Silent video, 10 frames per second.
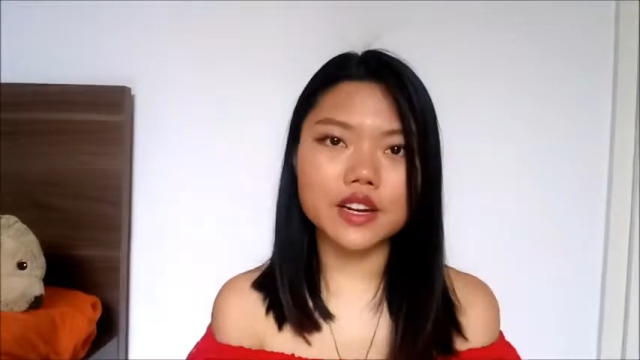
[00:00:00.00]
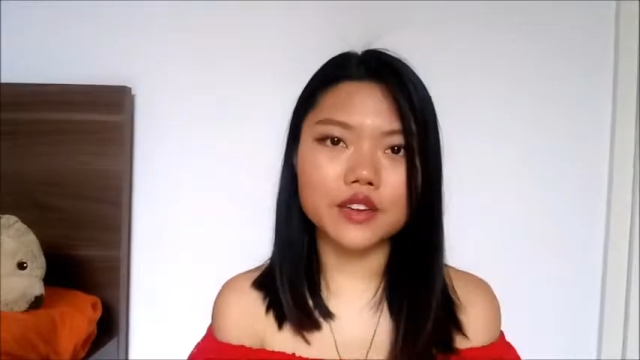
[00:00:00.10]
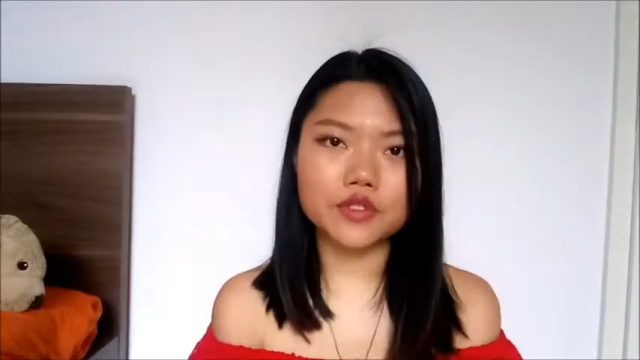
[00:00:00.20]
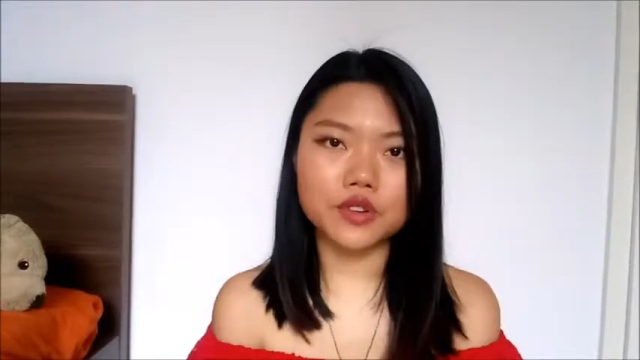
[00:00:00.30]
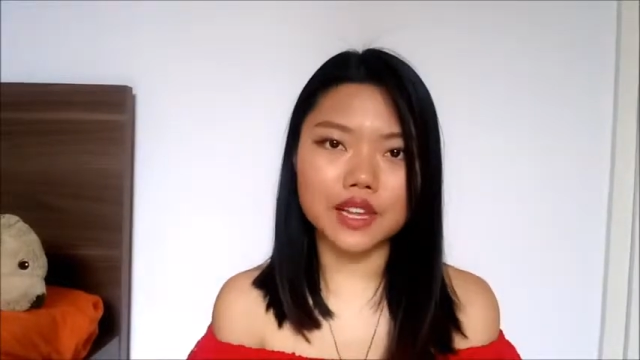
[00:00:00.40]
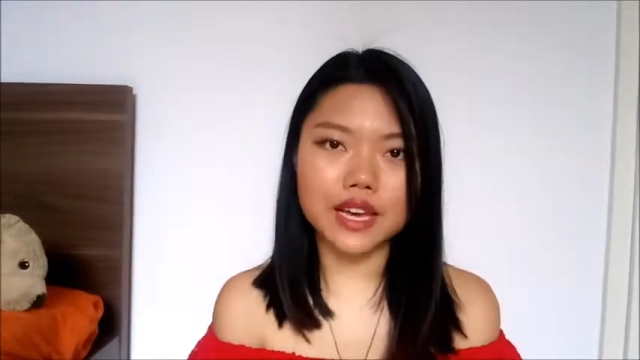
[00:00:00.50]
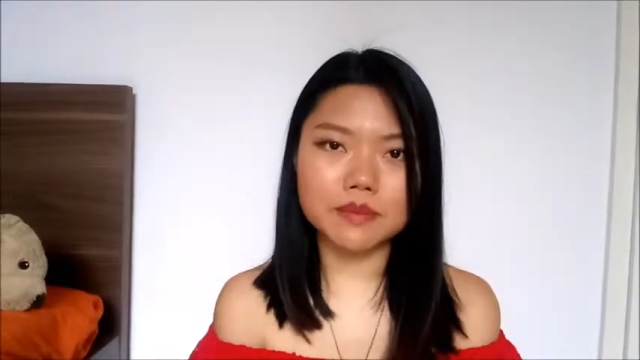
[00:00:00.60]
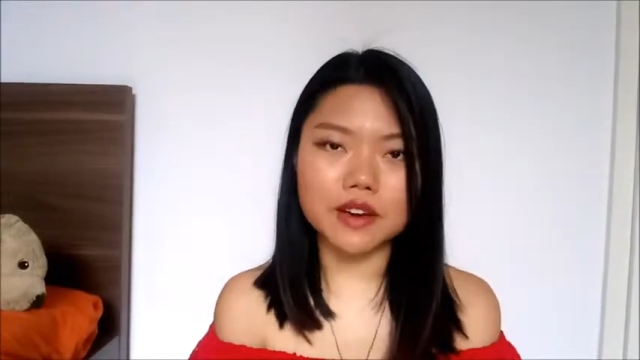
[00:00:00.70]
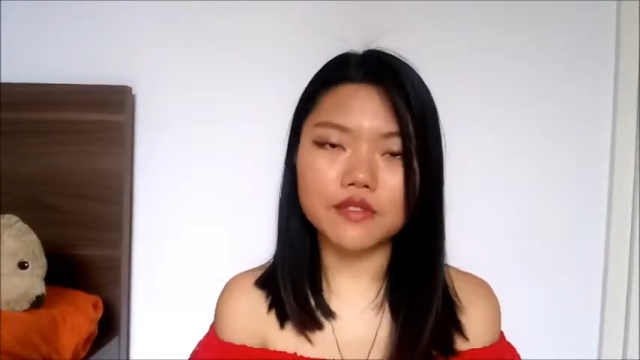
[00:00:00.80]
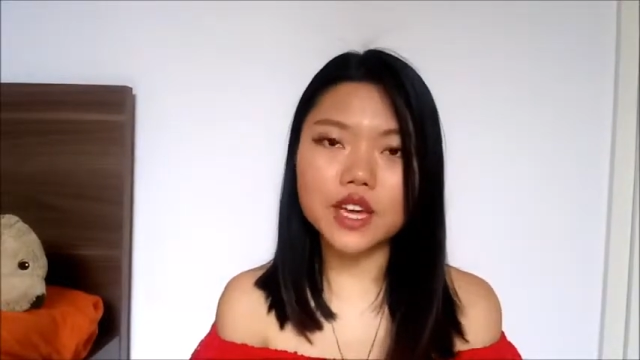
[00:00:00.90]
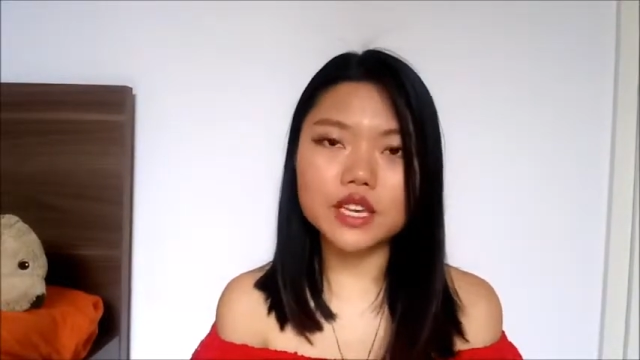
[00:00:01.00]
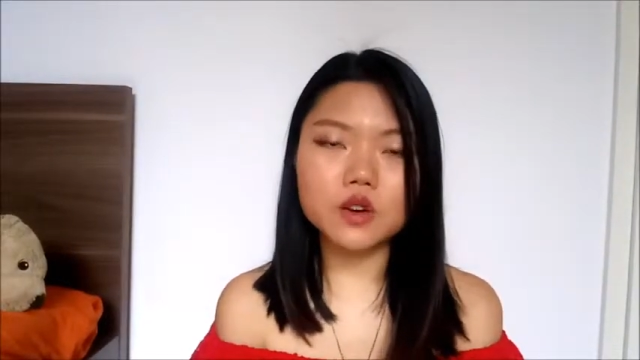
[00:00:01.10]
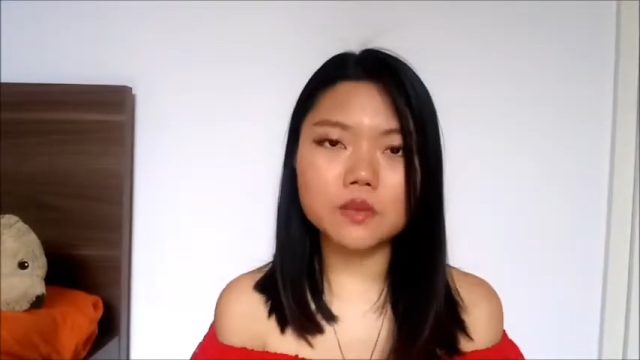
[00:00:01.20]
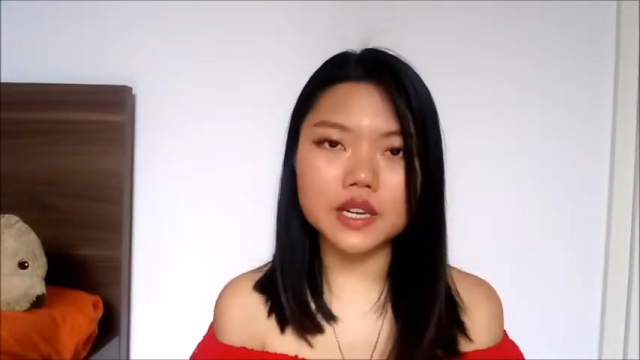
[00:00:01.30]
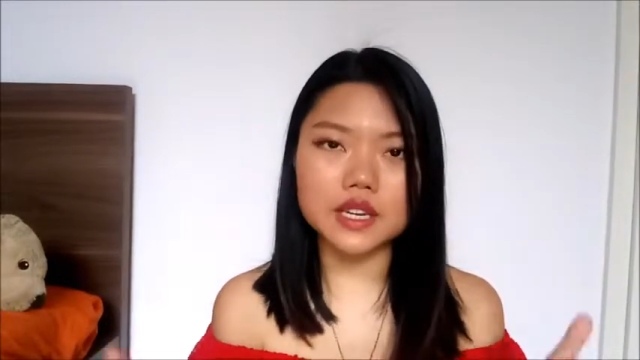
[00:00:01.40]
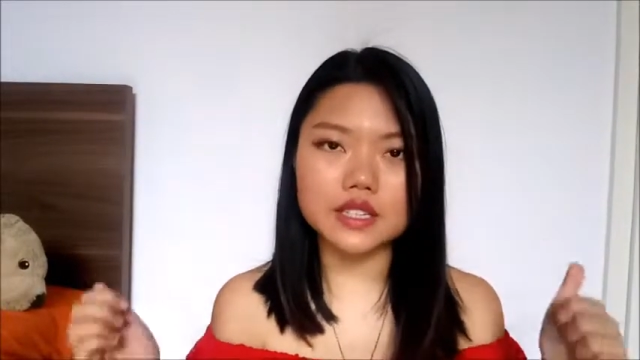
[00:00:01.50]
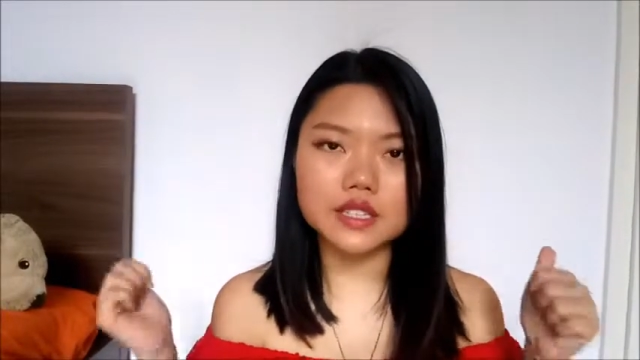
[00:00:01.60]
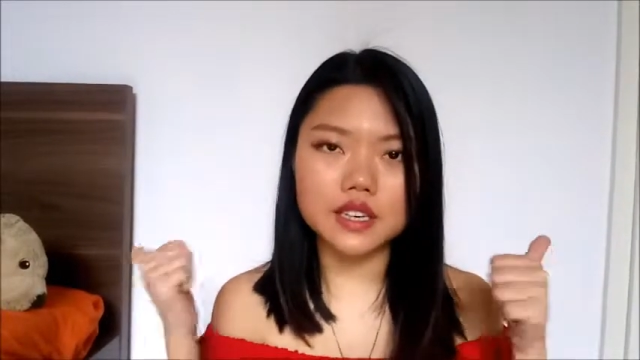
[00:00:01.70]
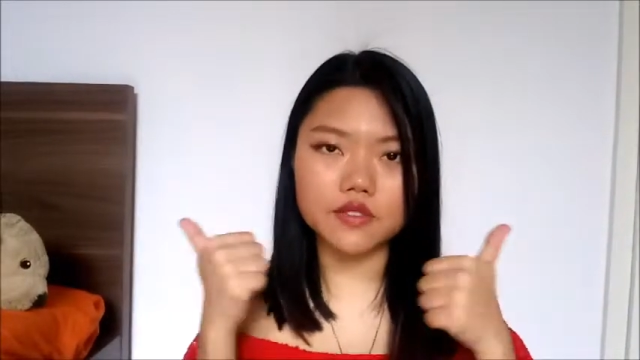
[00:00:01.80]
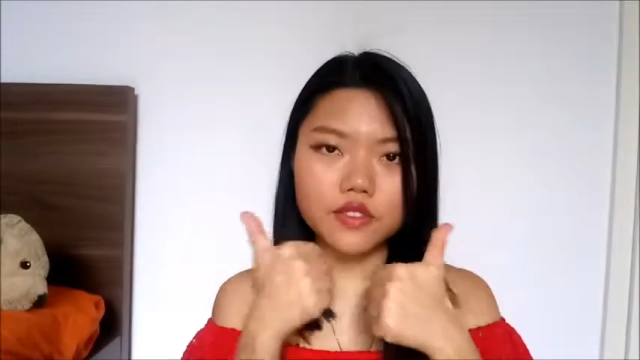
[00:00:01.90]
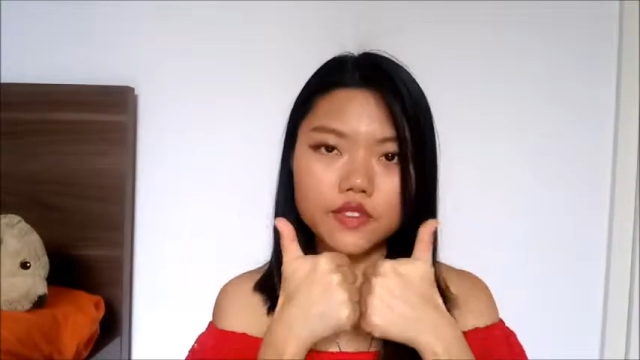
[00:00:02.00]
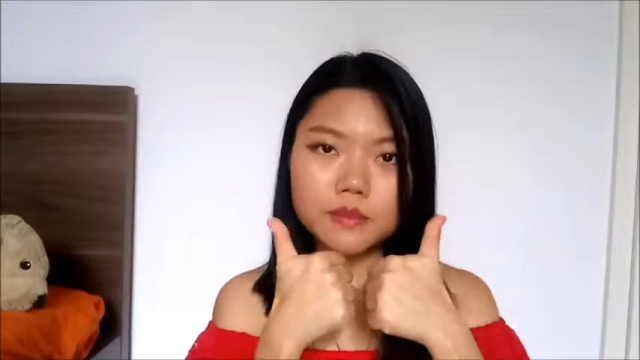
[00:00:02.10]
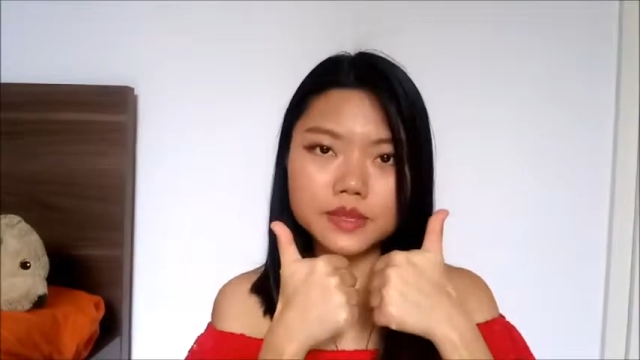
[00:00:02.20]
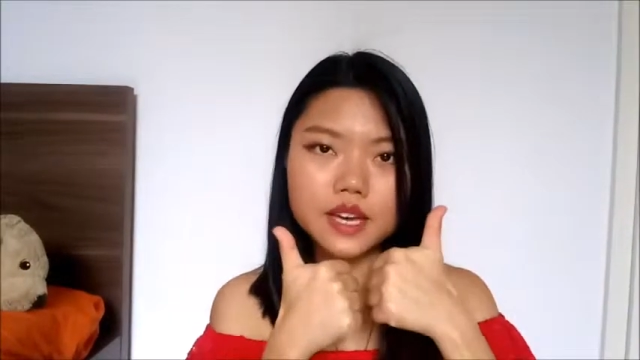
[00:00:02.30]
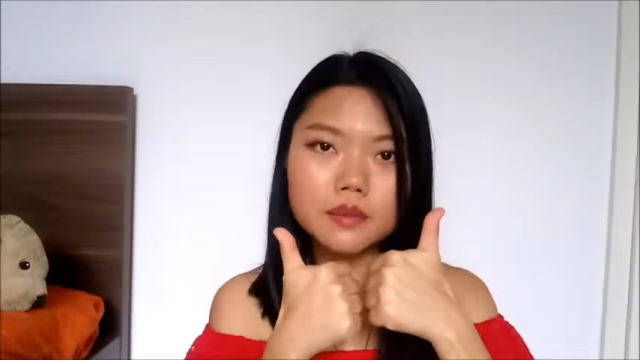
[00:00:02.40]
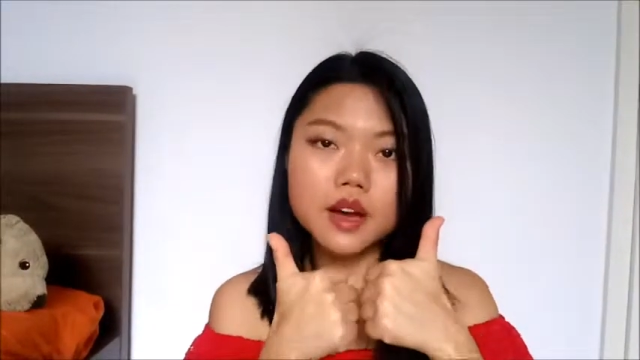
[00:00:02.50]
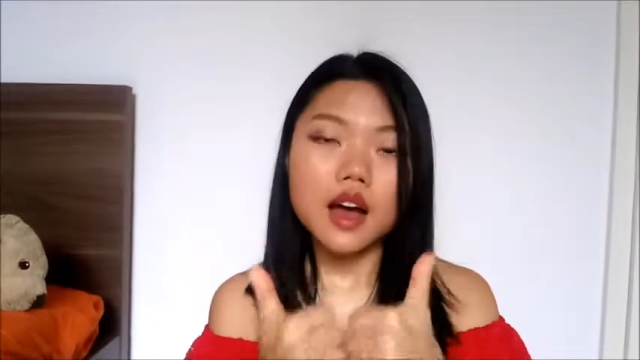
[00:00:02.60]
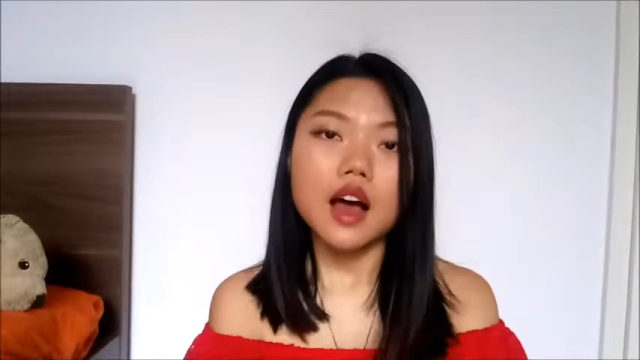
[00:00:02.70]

If you like my video, please give a thumbs up,